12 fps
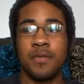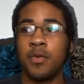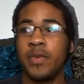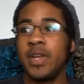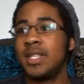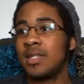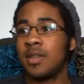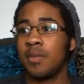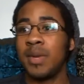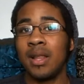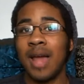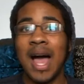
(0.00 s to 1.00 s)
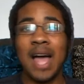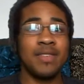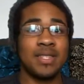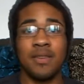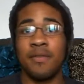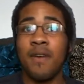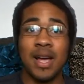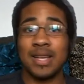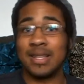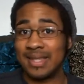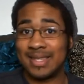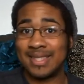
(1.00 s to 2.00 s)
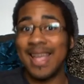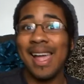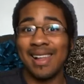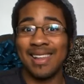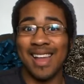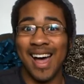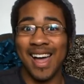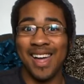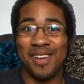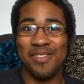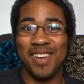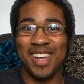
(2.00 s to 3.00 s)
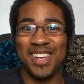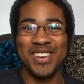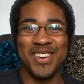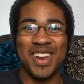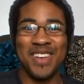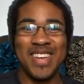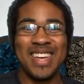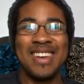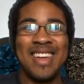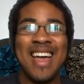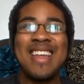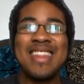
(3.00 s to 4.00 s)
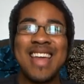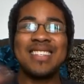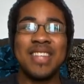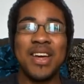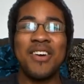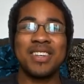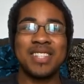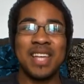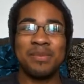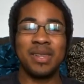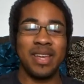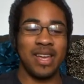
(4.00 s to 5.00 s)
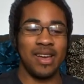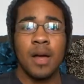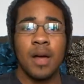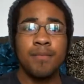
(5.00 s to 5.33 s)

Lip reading: Your reason to be alive is to fucking stay alive. You know what I mean? That's the archetype of Leo.